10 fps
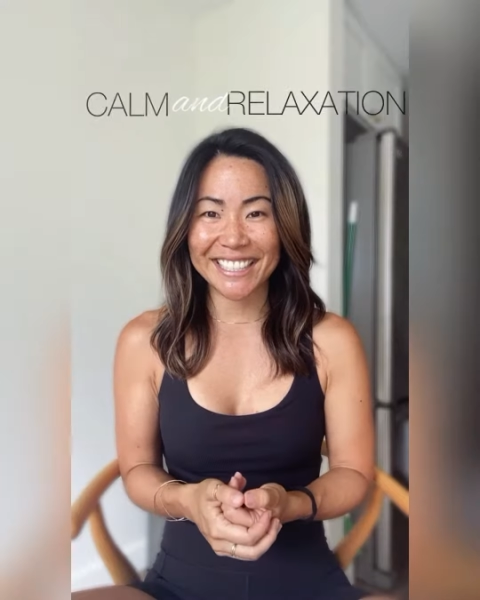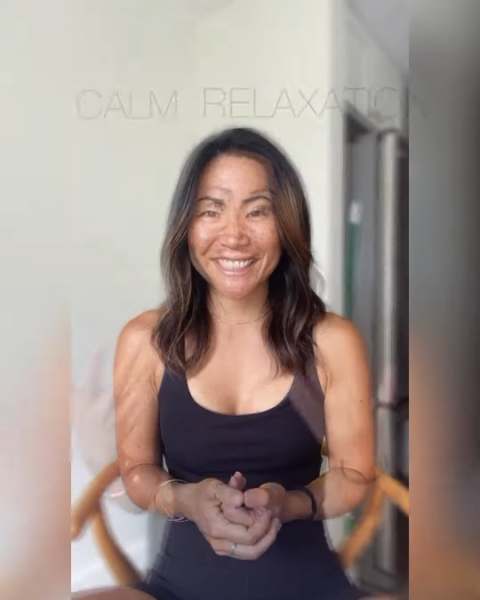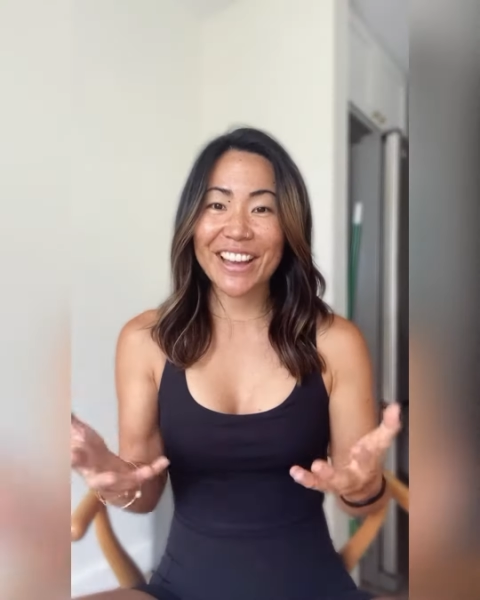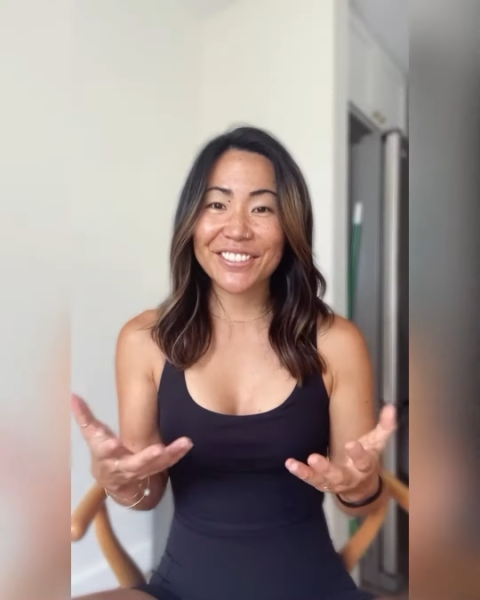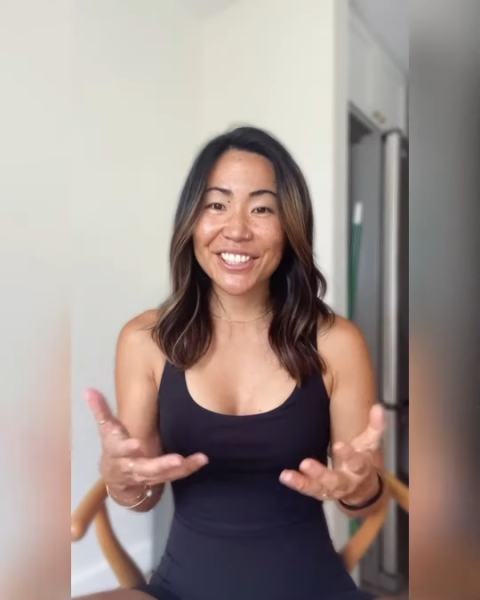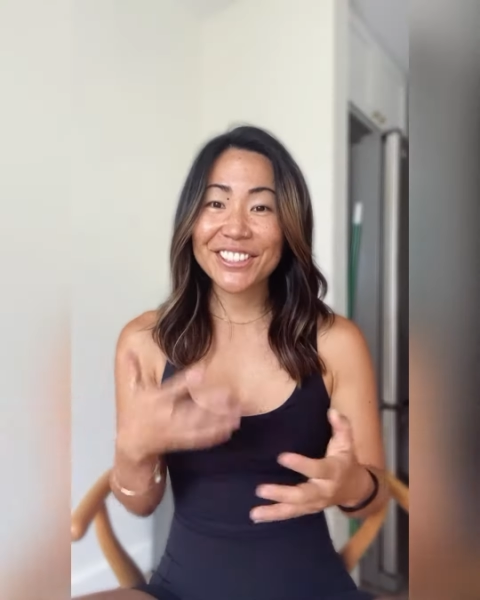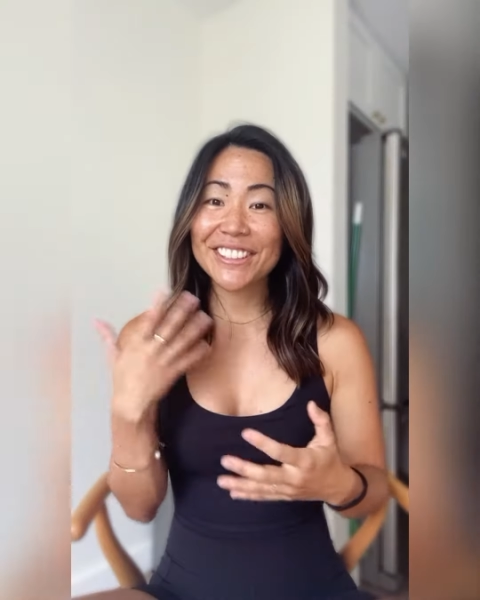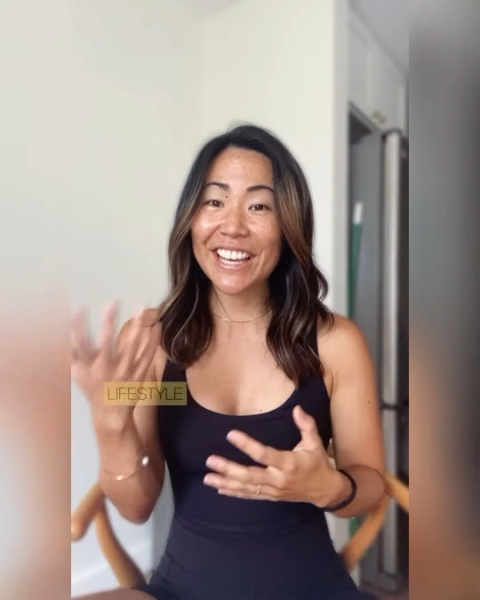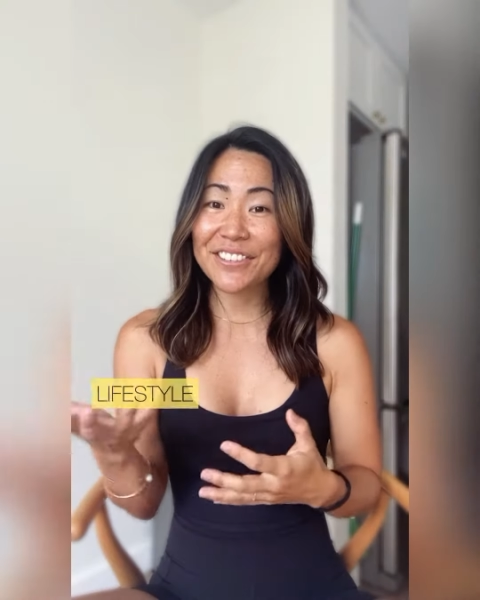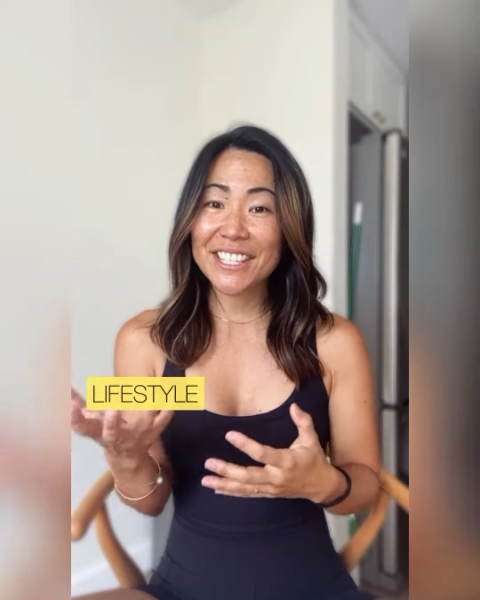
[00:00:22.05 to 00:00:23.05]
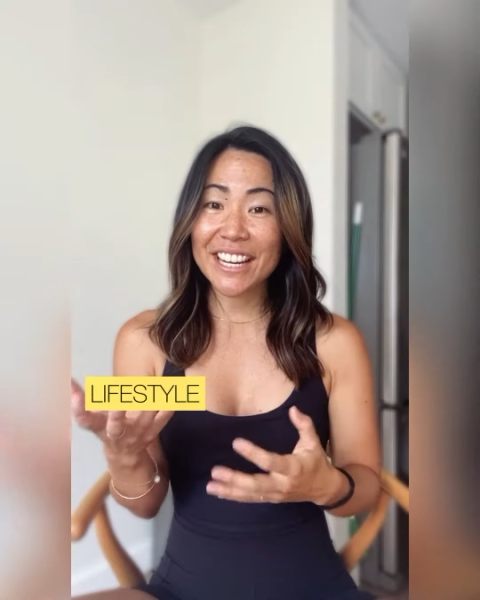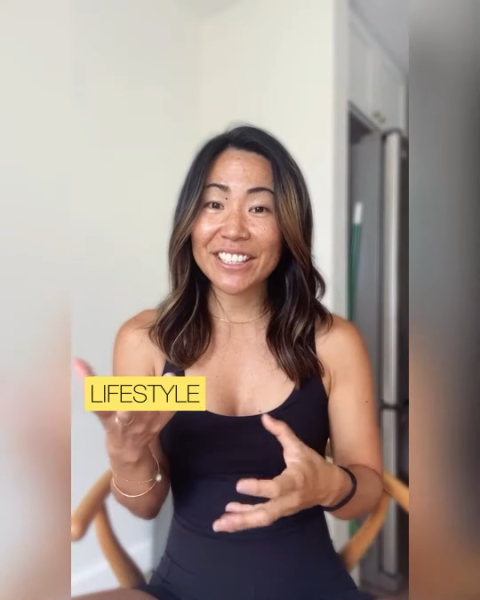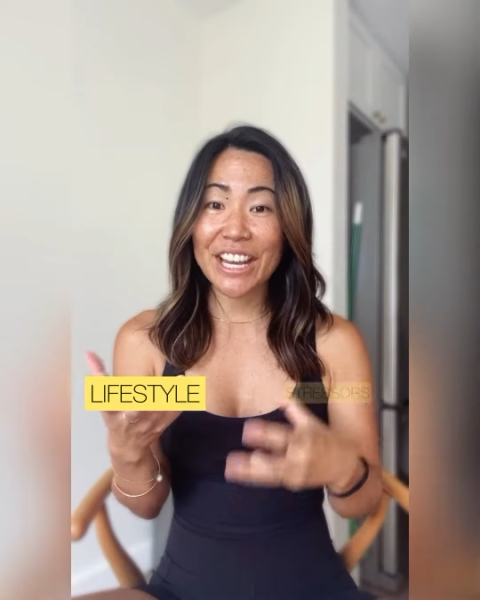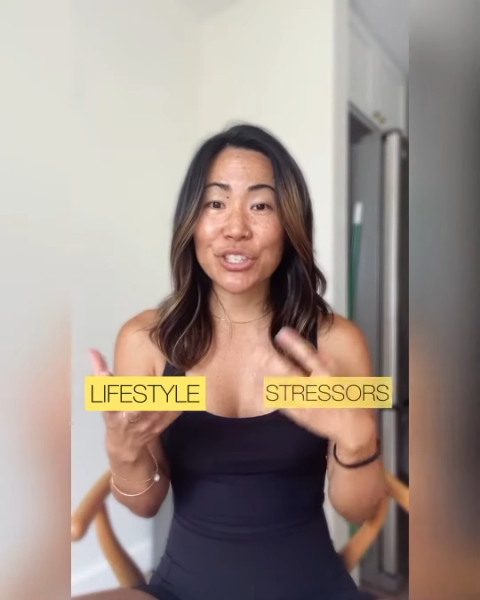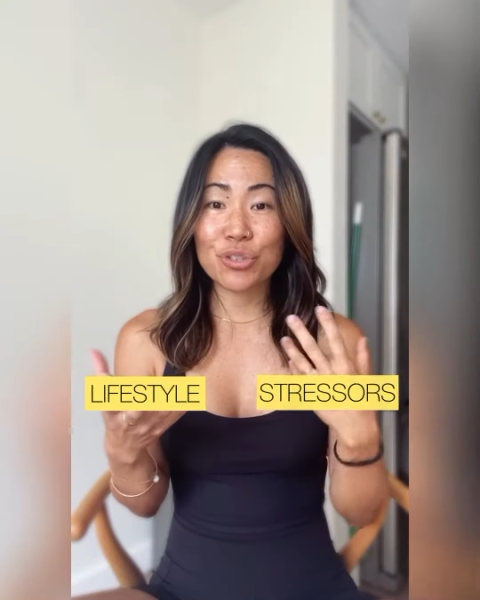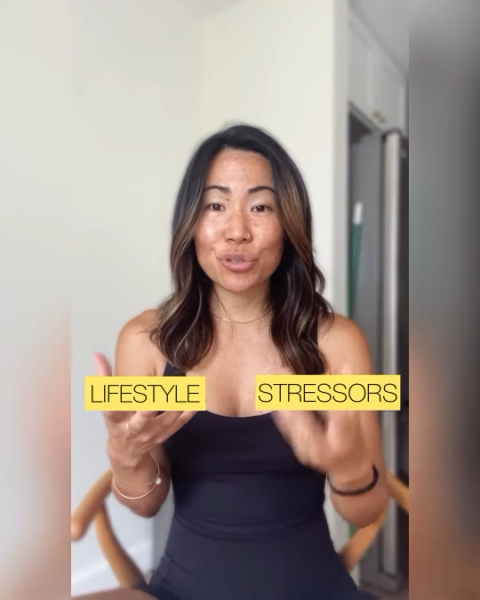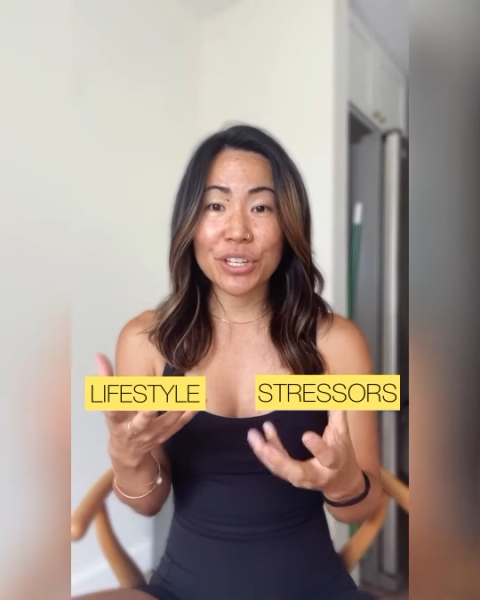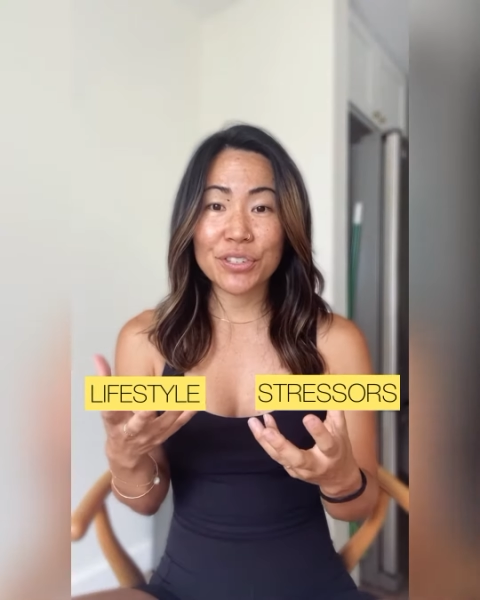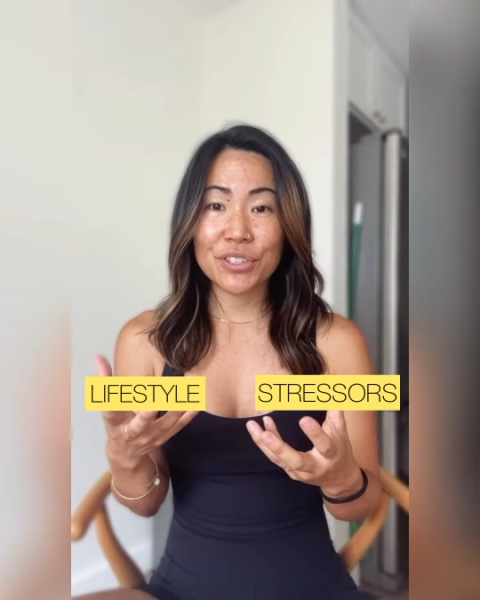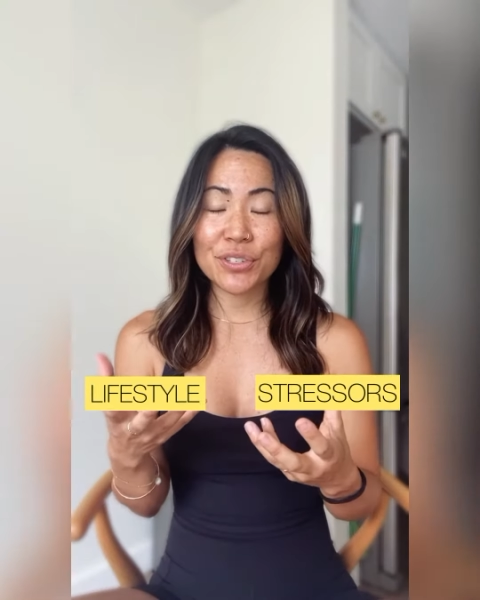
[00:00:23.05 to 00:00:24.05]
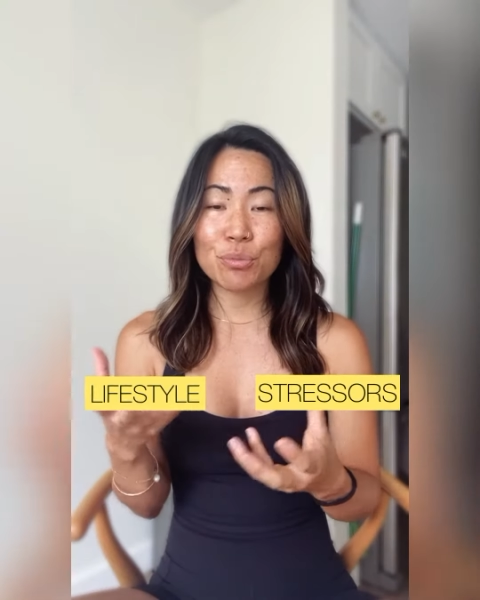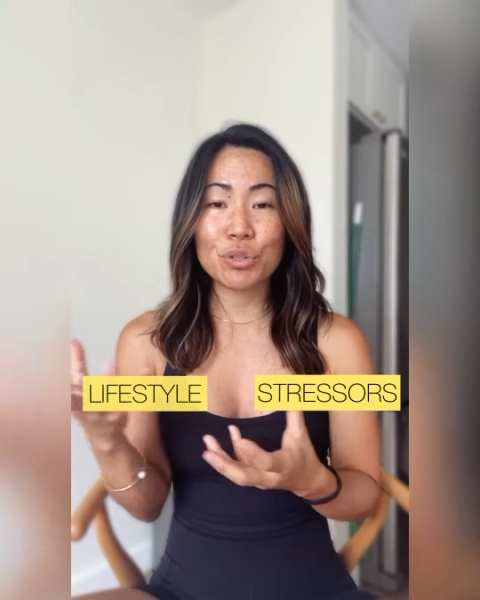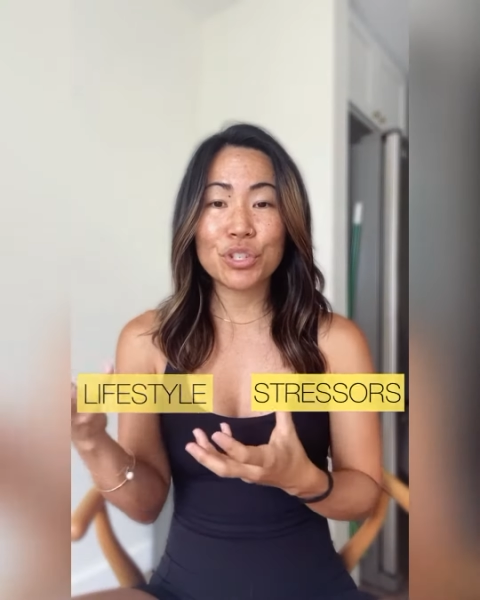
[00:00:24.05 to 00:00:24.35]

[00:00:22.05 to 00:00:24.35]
However, lifestyle and stressors will